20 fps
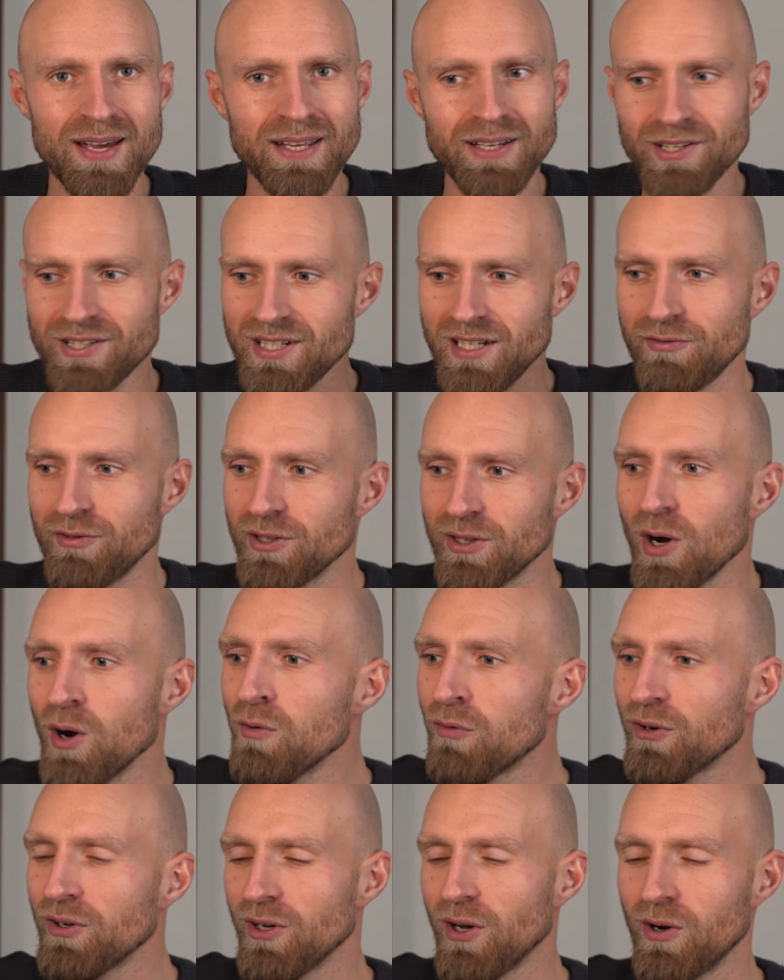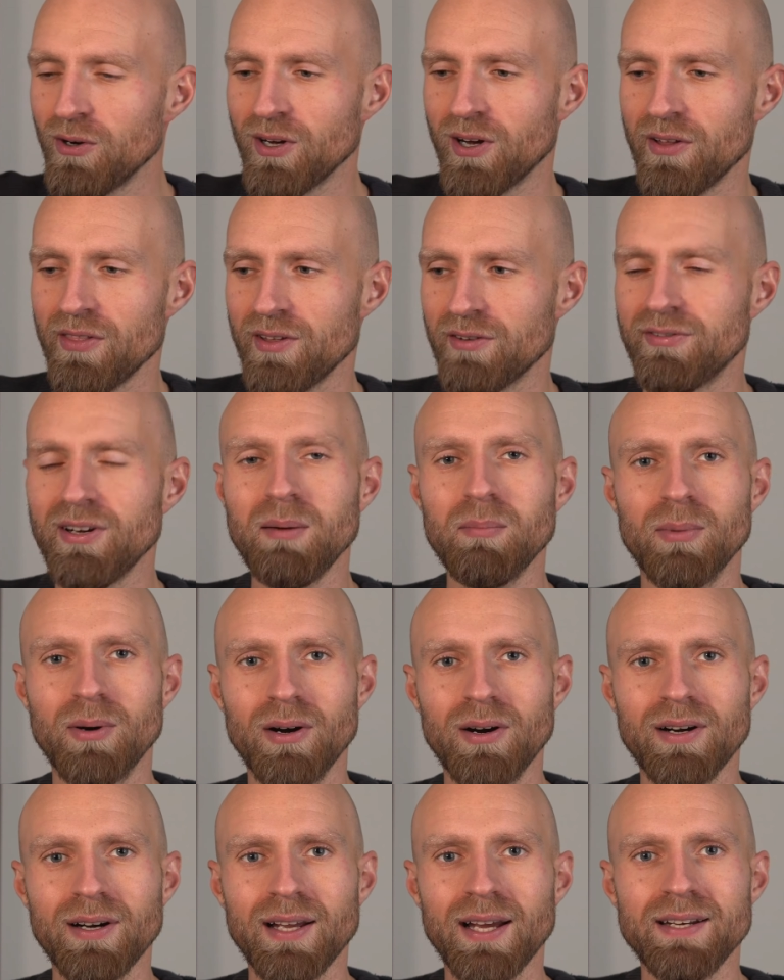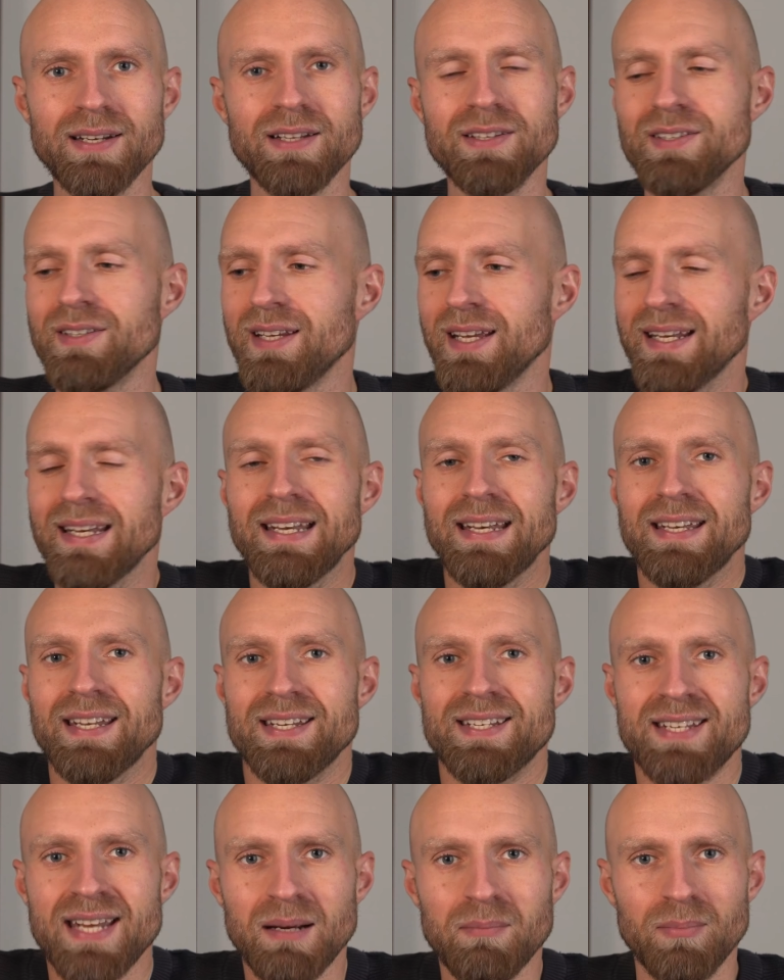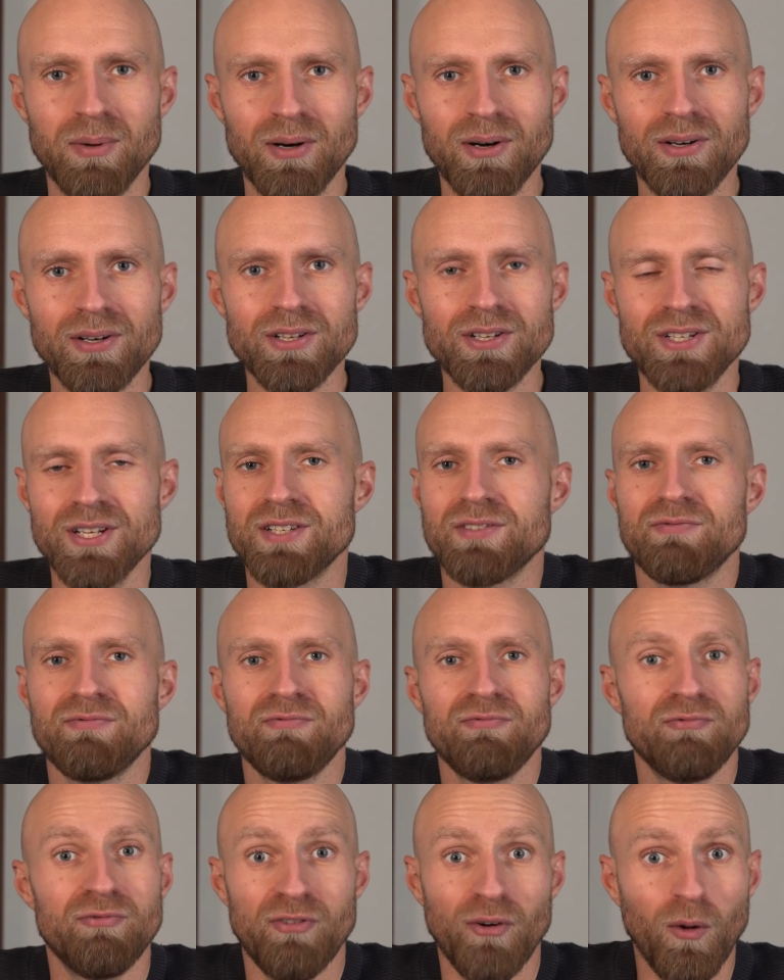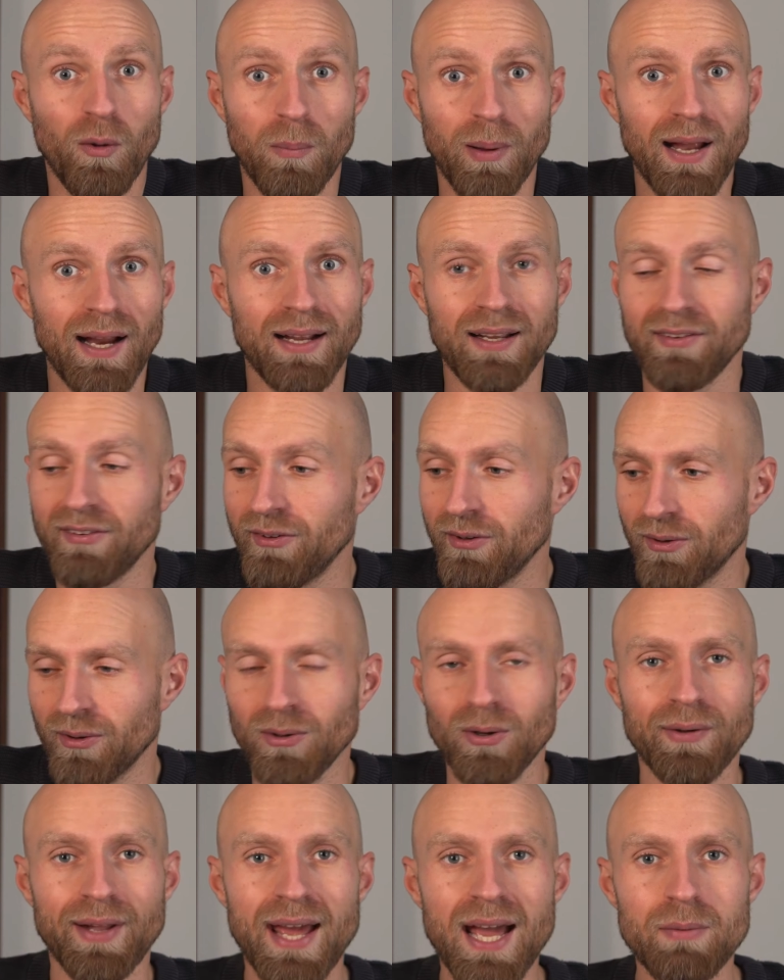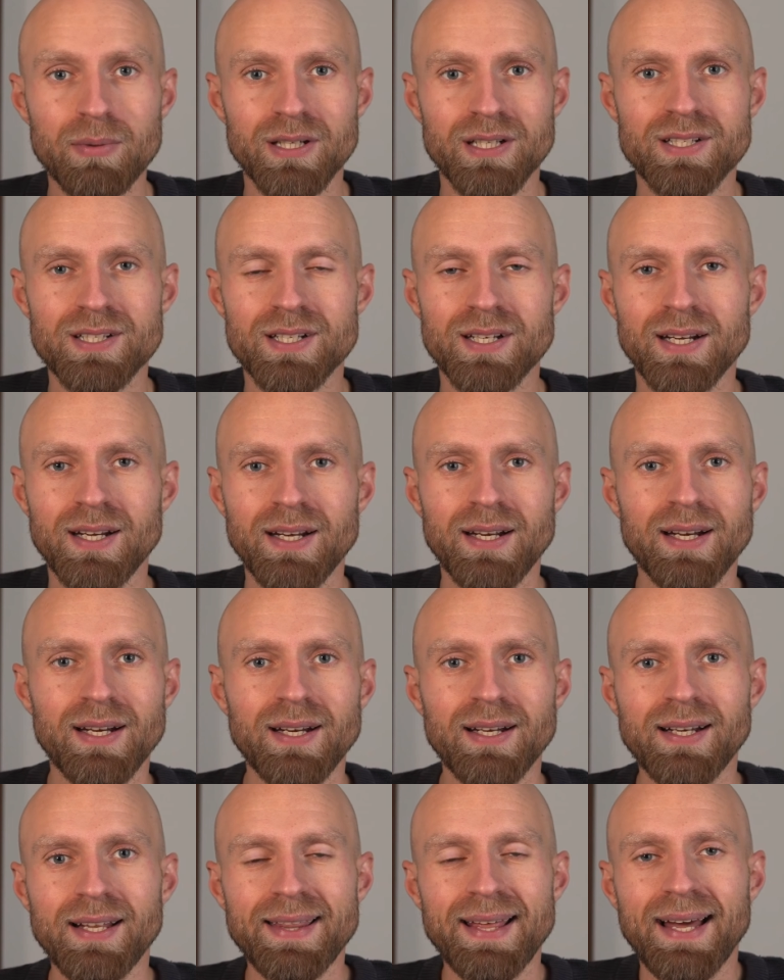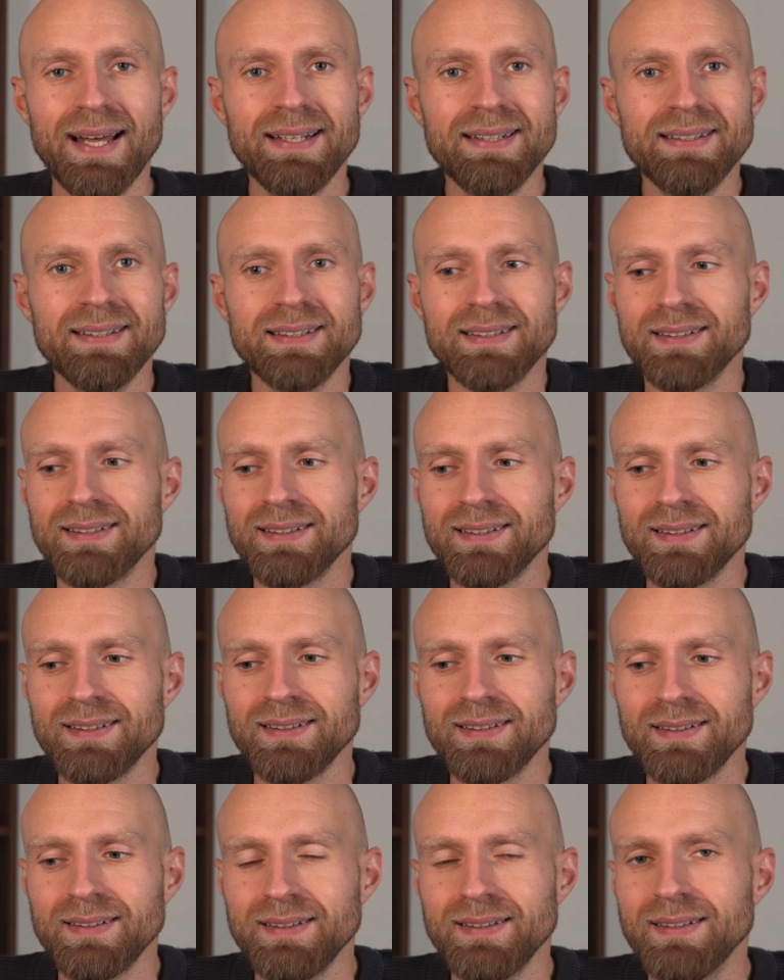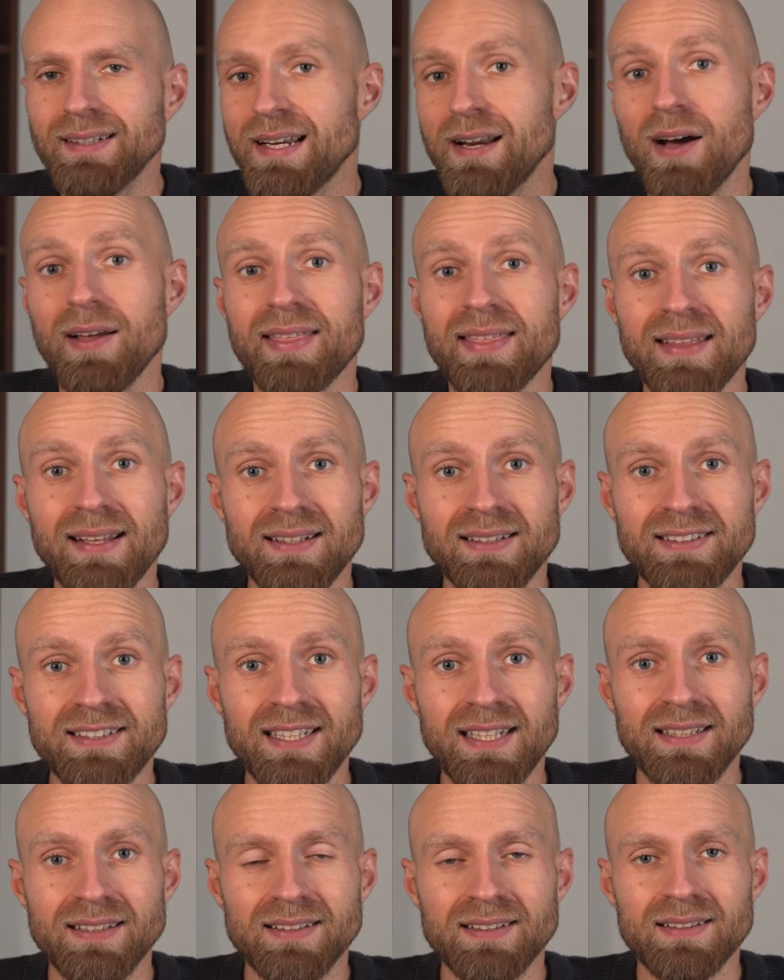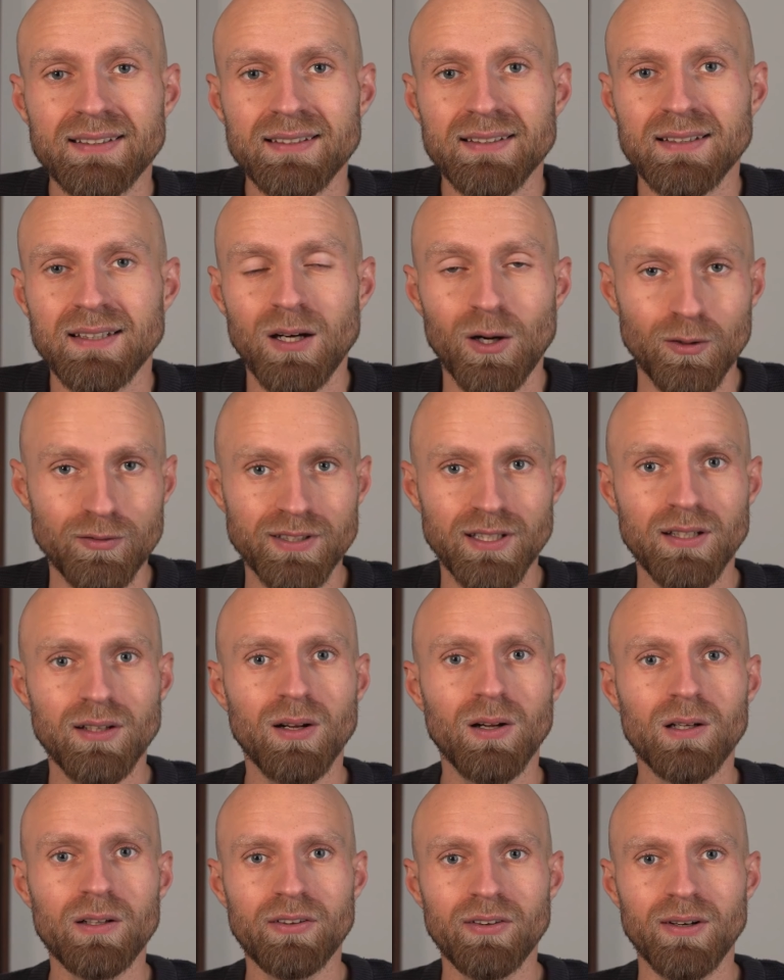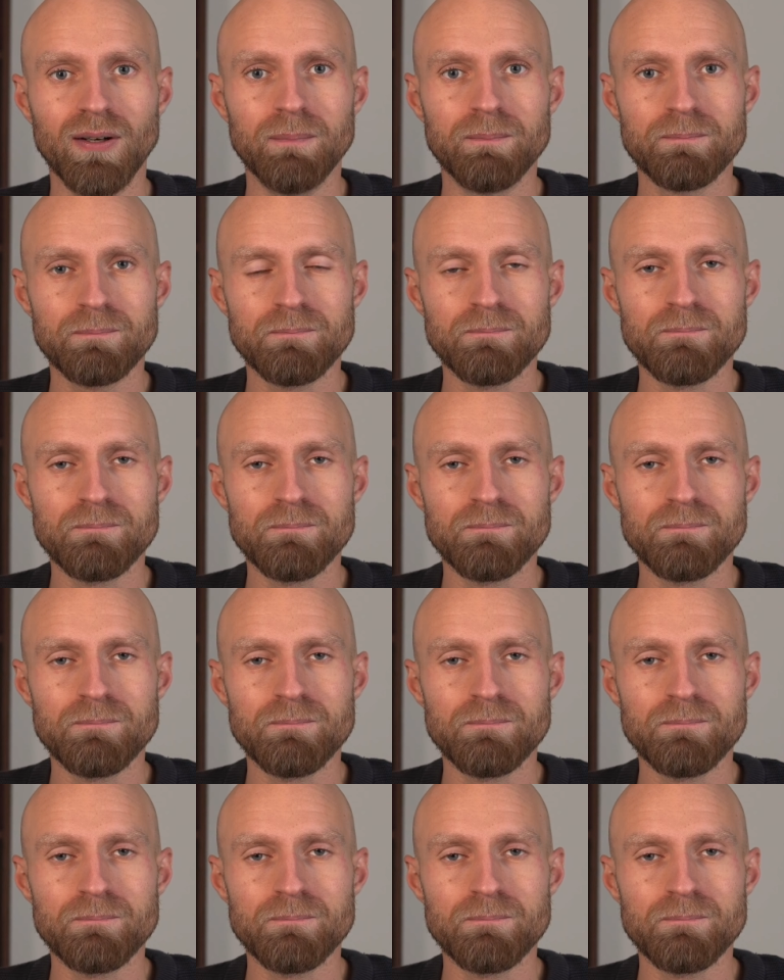You see, if you go for No Not November and then in December you just fall back into your old habits, then nothing changed over the long term.